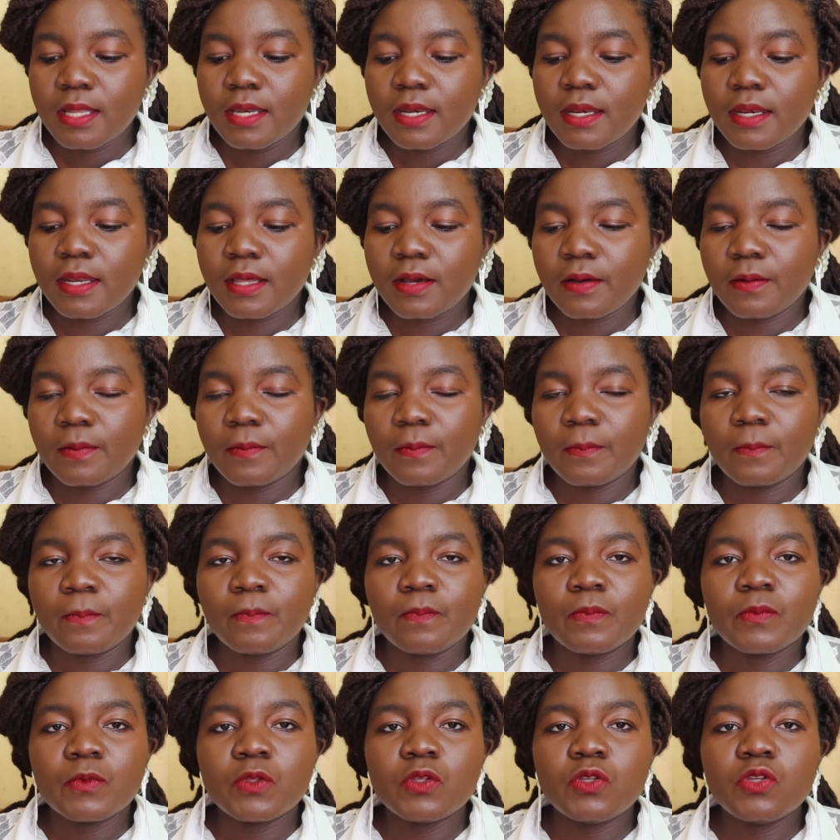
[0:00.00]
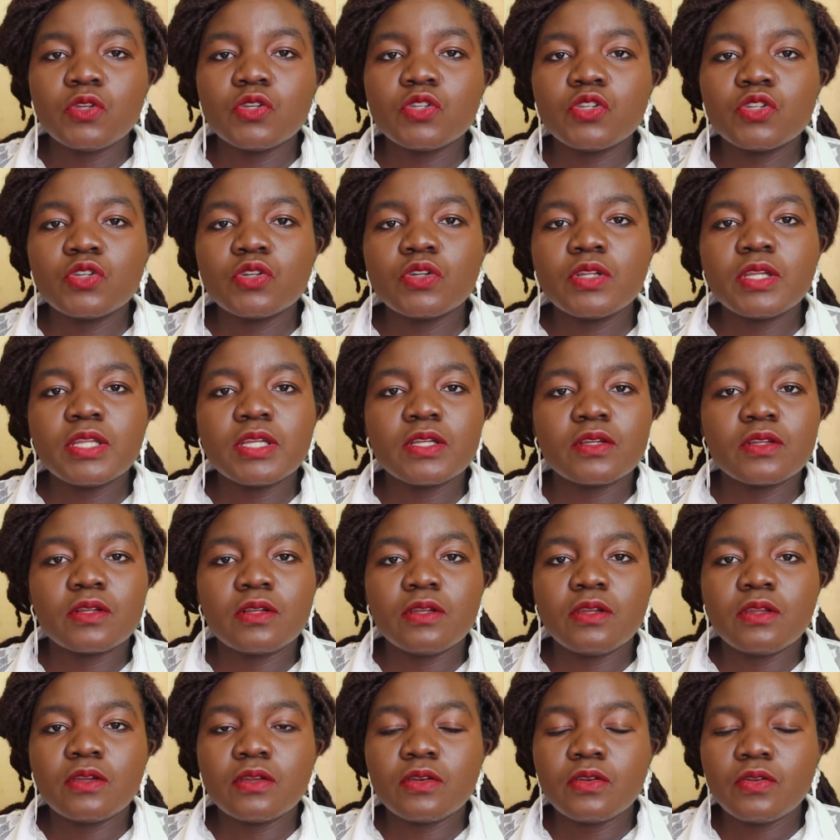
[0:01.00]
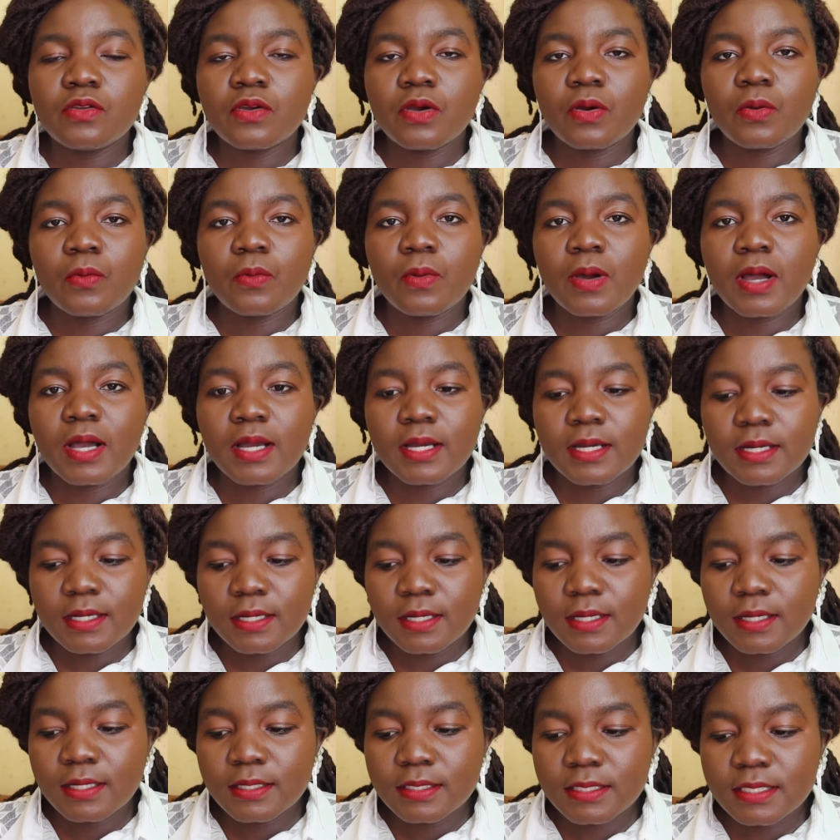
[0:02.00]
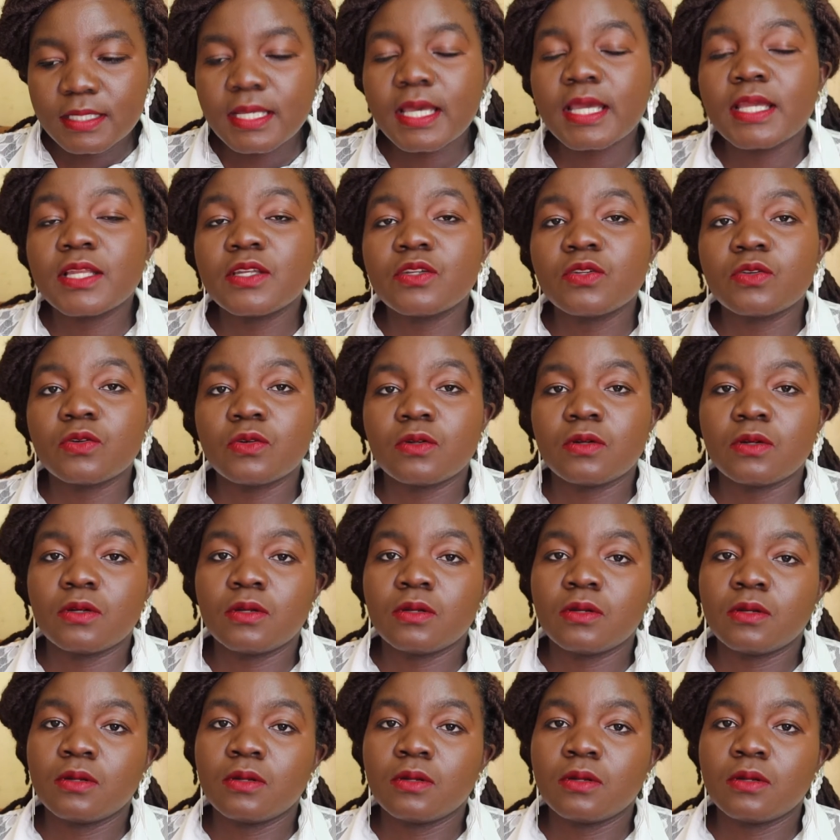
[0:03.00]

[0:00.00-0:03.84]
Now, you should include your work title.